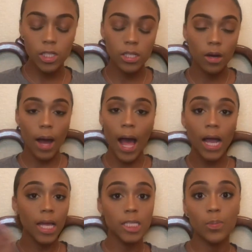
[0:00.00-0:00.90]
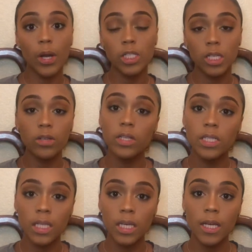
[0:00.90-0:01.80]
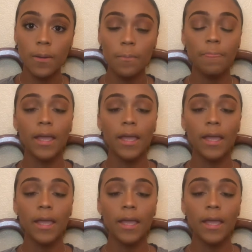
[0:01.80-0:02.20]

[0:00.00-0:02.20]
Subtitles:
So I kind of spray generously,